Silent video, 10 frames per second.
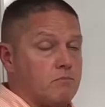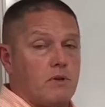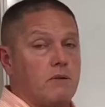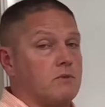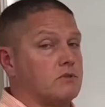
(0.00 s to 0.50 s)

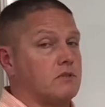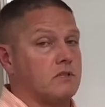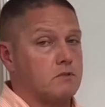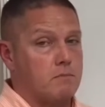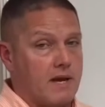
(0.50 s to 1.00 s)
Plumbers
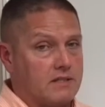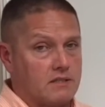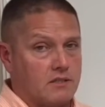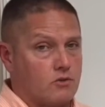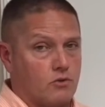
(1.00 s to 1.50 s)

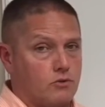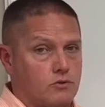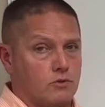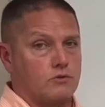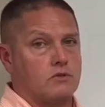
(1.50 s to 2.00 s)
especially
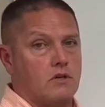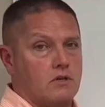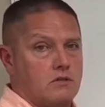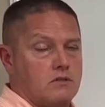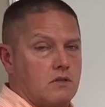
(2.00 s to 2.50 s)
crucial
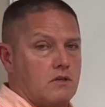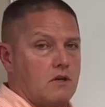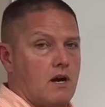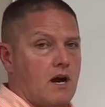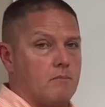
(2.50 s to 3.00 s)

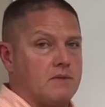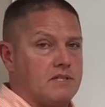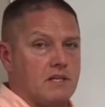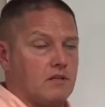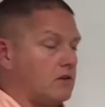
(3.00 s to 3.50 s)
to our
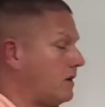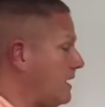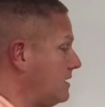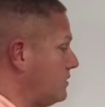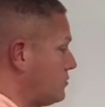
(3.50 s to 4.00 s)
particular
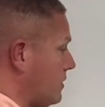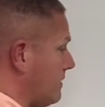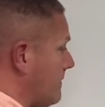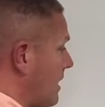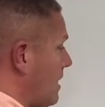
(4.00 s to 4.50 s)
industry.
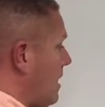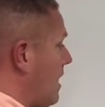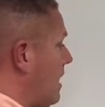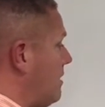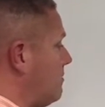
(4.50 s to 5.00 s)

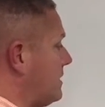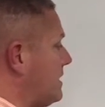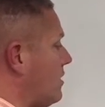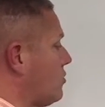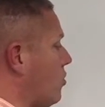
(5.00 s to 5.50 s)
But
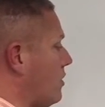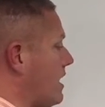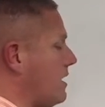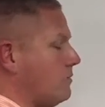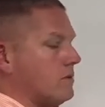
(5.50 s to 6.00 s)
they'll
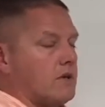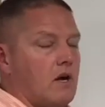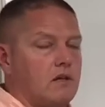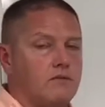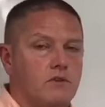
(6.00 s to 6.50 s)
coordinate with
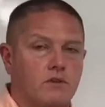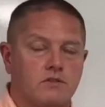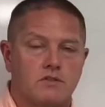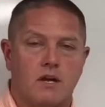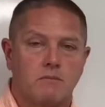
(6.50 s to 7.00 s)
all of your
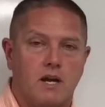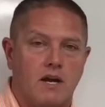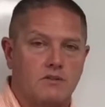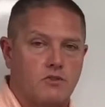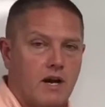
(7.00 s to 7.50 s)

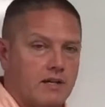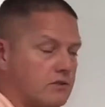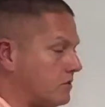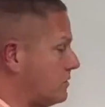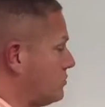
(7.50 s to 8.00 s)

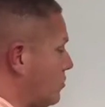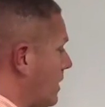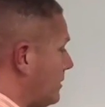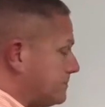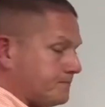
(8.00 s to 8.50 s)
subcontractors as
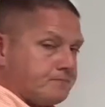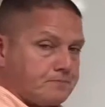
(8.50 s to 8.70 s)
well.